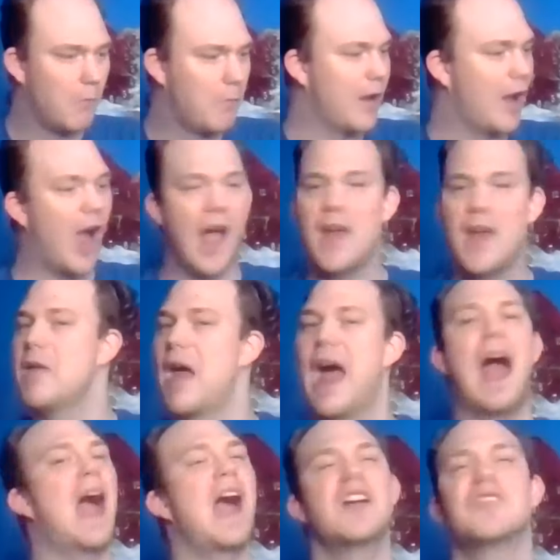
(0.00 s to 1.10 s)
but I'd
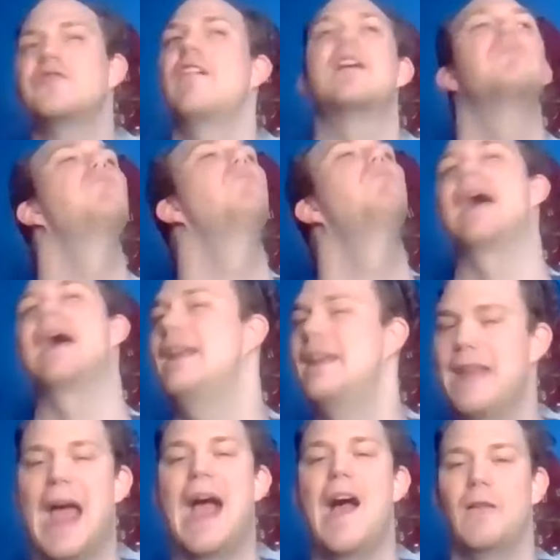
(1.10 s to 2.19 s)
act like bend
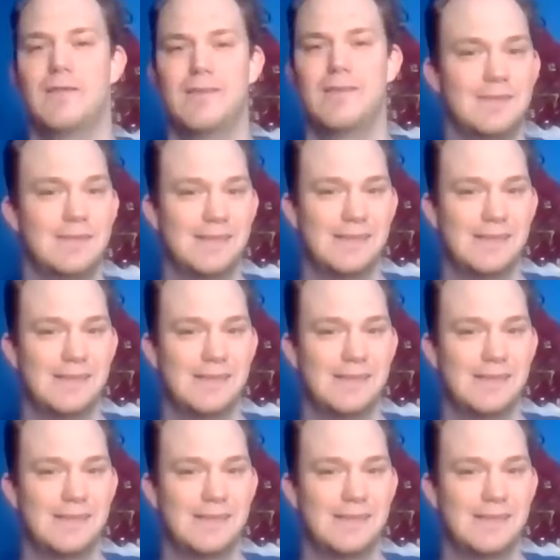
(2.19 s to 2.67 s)
down.